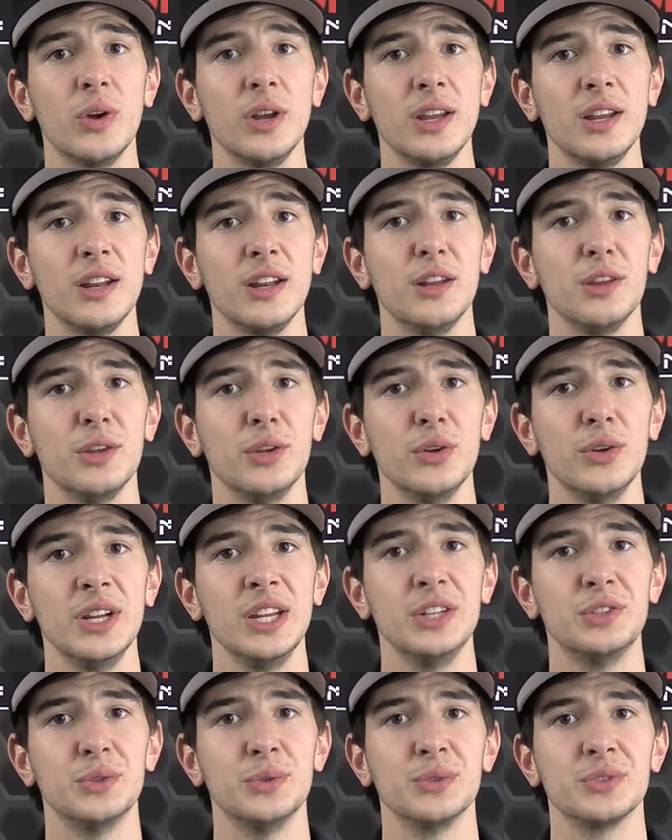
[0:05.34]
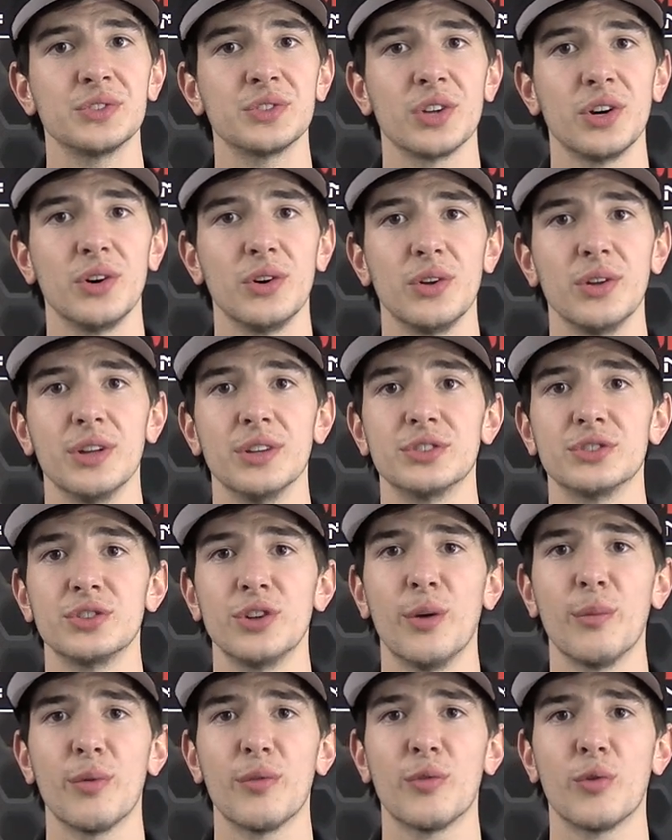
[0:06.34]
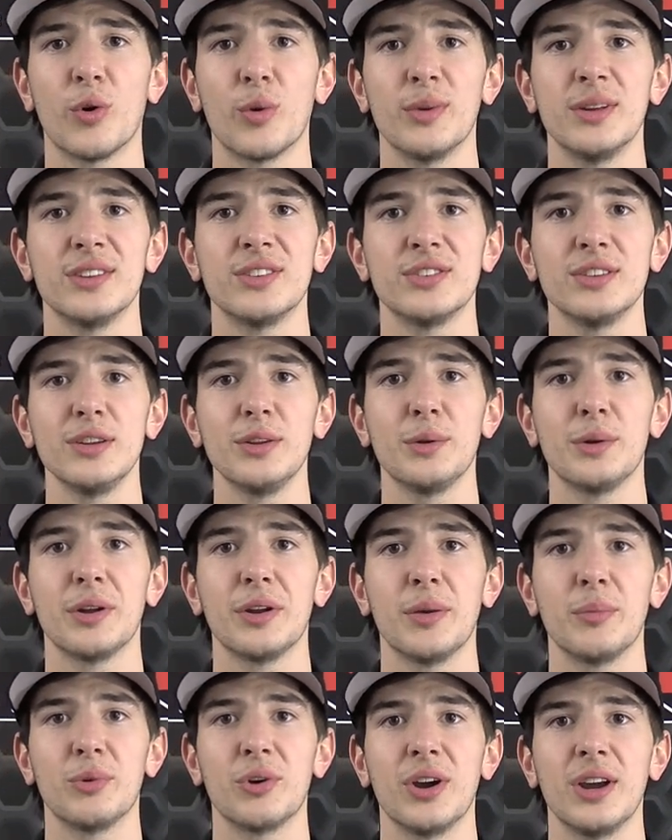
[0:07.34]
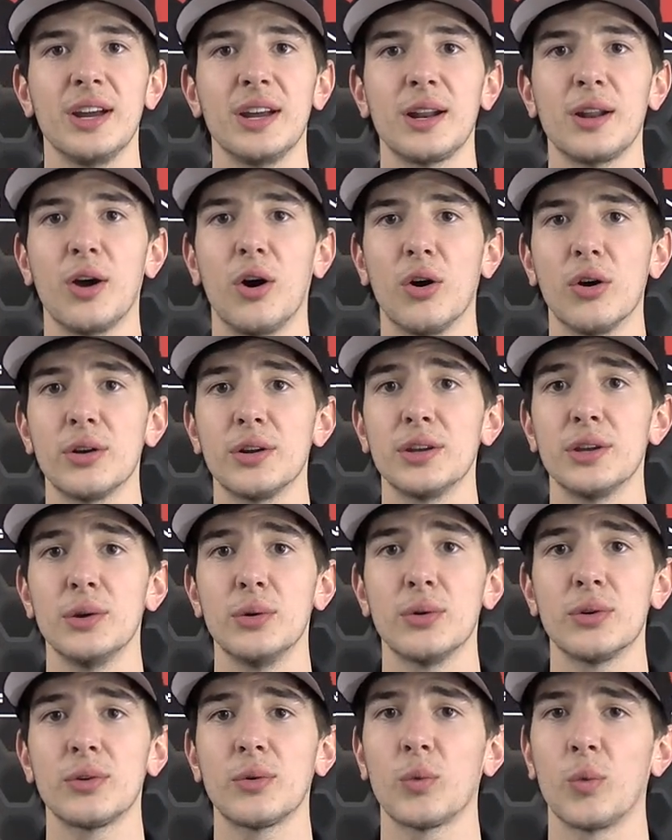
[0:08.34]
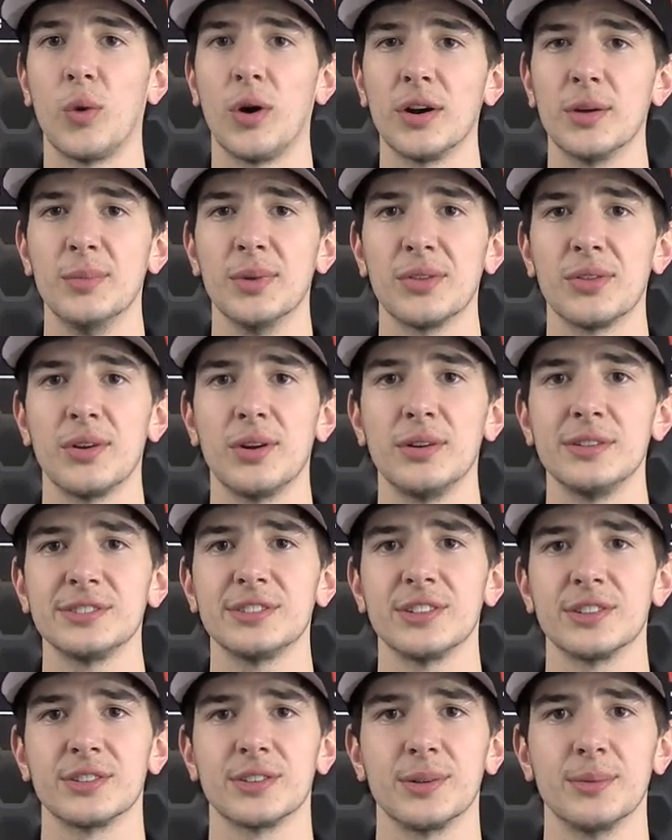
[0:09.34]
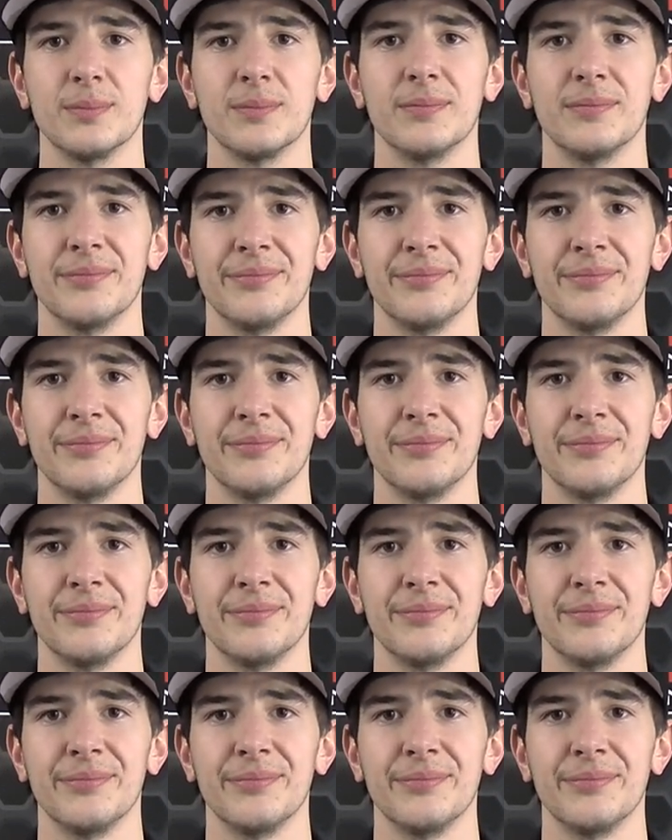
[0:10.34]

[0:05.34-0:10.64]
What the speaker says: when you need to install a Snow Performance Solenoid Upgrade on your water methanol system.